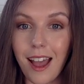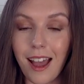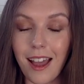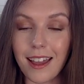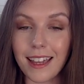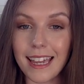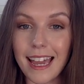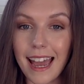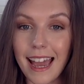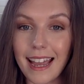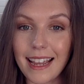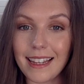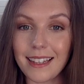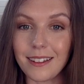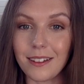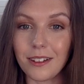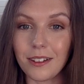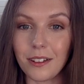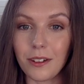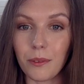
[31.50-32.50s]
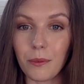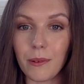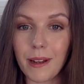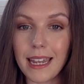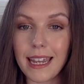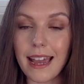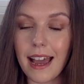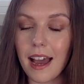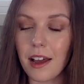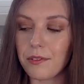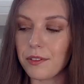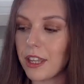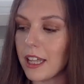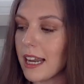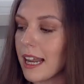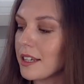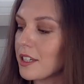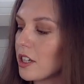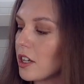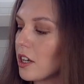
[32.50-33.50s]
Okay, we have the
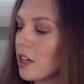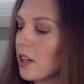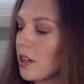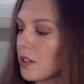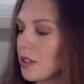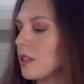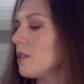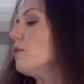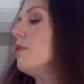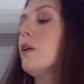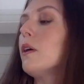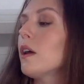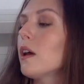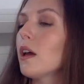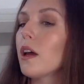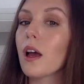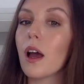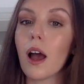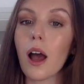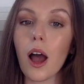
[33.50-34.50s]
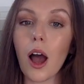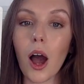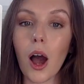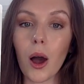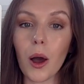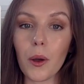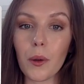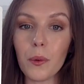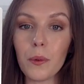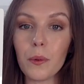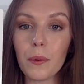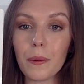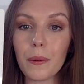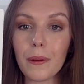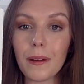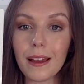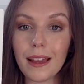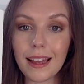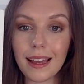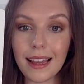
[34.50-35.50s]
letters O
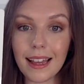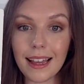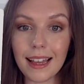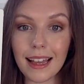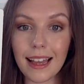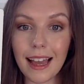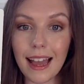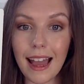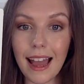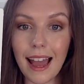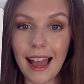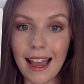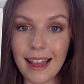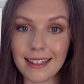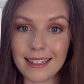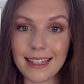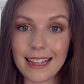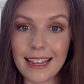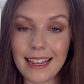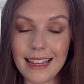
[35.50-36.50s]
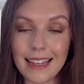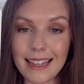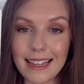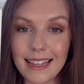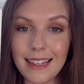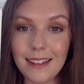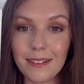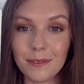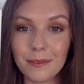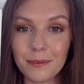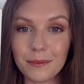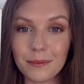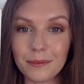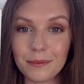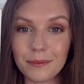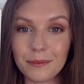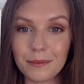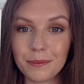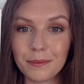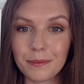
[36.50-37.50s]
and E.
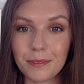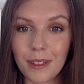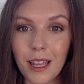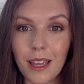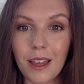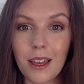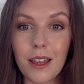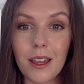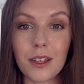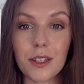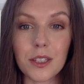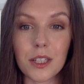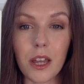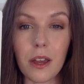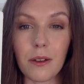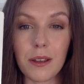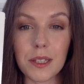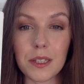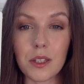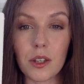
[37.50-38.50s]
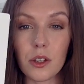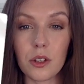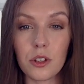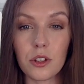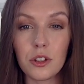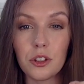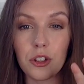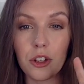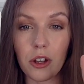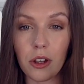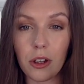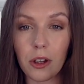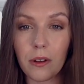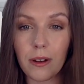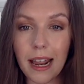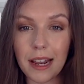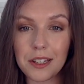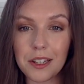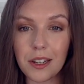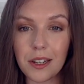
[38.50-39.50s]
So it's two
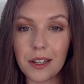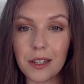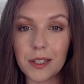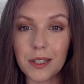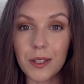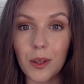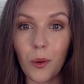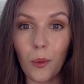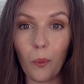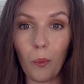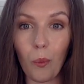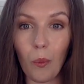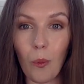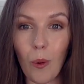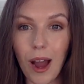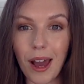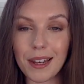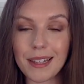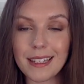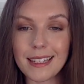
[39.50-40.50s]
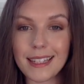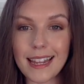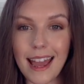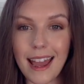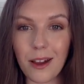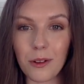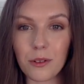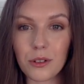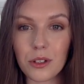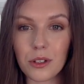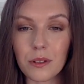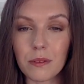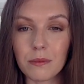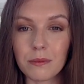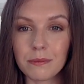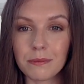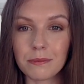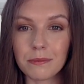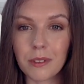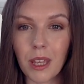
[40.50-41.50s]
letters, one sound.
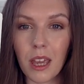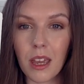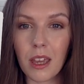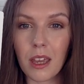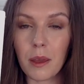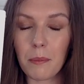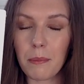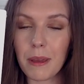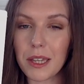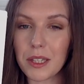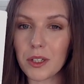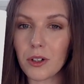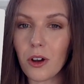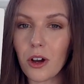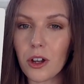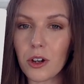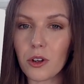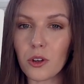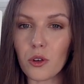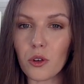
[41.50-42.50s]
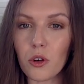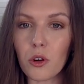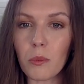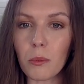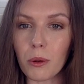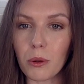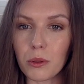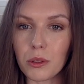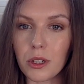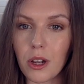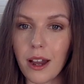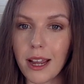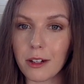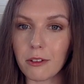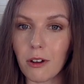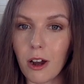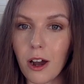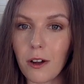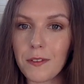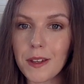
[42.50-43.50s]
But it's not a normal
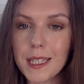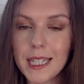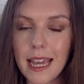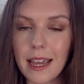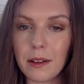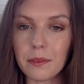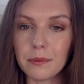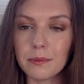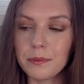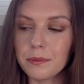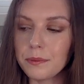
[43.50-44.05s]
digraph, is it?